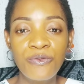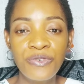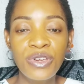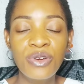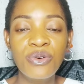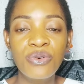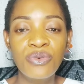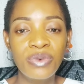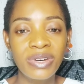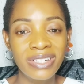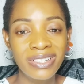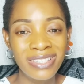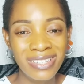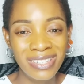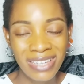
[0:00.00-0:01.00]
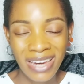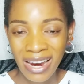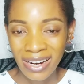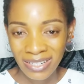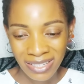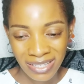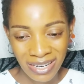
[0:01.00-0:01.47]
feel
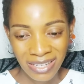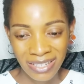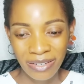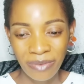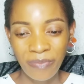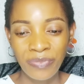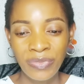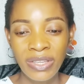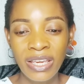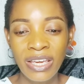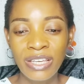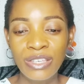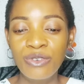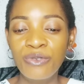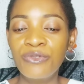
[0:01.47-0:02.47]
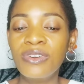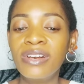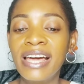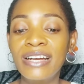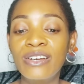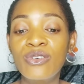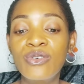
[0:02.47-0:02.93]
rejected. You feel
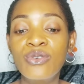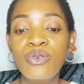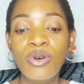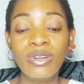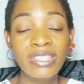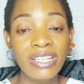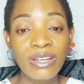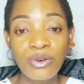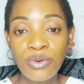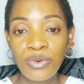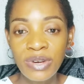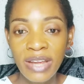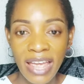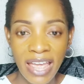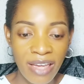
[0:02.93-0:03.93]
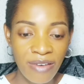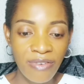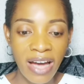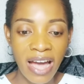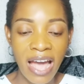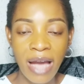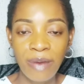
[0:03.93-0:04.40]
like nothing good
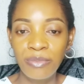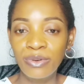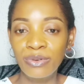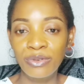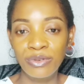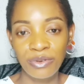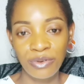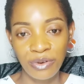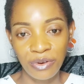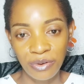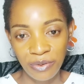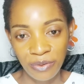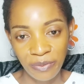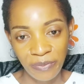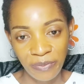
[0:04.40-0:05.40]
ever happens to you.